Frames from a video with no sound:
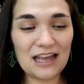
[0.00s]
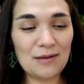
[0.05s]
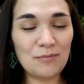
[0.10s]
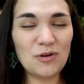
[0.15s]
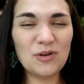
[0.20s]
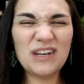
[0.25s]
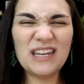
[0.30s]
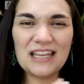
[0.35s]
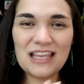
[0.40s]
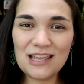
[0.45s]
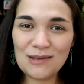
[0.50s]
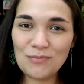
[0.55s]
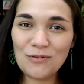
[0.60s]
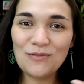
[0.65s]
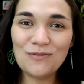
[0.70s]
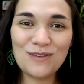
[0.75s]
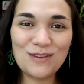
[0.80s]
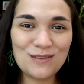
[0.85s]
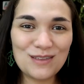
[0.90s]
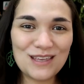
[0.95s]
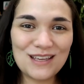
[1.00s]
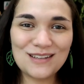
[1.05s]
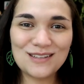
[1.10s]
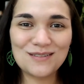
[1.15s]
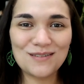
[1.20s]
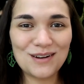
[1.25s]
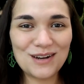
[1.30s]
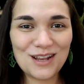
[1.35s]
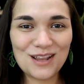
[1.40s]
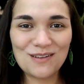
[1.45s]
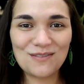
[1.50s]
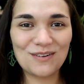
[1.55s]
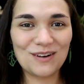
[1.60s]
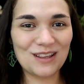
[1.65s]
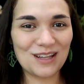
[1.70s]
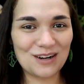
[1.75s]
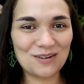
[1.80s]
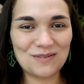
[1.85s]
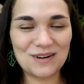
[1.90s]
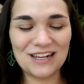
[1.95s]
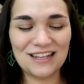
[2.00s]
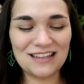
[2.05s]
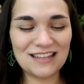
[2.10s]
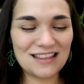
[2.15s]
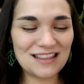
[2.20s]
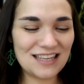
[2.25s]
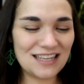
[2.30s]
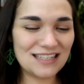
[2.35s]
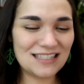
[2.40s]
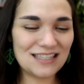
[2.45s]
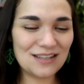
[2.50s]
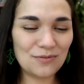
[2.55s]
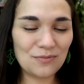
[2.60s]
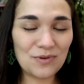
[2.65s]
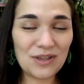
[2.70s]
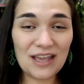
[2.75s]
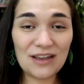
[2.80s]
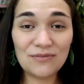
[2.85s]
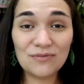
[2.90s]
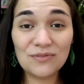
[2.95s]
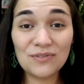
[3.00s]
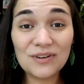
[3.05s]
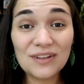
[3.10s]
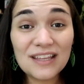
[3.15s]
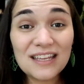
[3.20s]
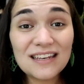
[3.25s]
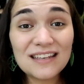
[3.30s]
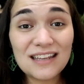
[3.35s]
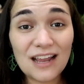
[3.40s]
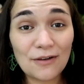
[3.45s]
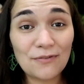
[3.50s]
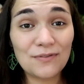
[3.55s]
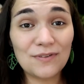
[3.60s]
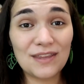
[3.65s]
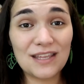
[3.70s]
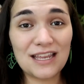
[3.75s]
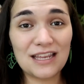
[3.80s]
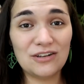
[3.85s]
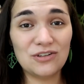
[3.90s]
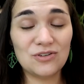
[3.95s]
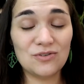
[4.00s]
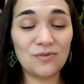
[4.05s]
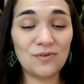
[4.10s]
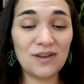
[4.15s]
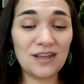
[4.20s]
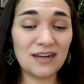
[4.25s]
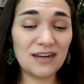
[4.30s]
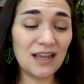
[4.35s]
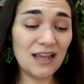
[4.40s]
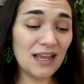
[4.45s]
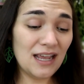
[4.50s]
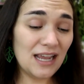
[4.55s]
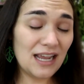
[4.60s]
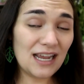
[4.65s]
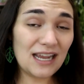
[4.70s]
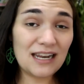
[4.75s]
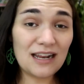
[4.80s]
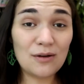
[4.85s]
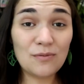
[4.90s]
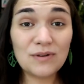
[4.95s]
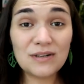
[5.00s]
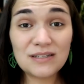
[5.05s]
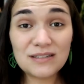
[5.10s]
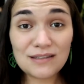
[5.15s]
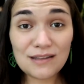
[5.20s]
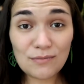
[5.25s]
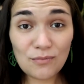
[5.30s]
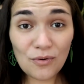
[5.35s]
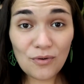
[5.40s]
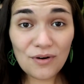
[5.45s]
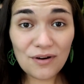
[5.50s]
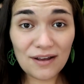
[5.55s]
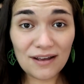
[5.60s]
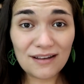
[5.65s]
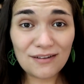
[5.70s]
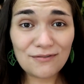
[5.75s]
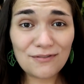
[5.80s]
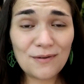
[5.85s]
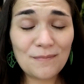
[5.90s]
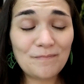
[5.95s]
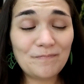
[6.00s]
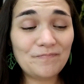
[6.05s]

I'm going to keep a few things running for a little while, the things that we have really definitely enjoyed and I want to see more of.